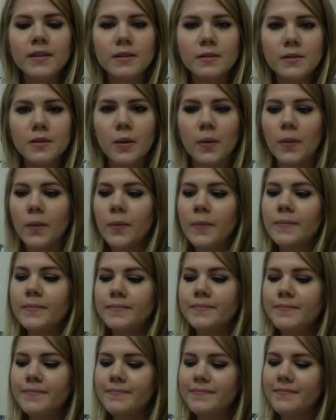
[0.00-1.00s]
So
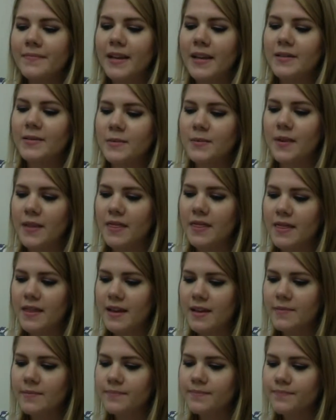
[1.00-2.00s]
that's one
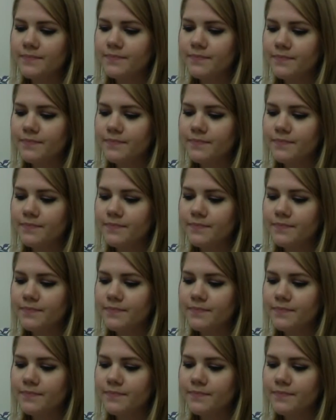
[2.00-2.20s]
thing.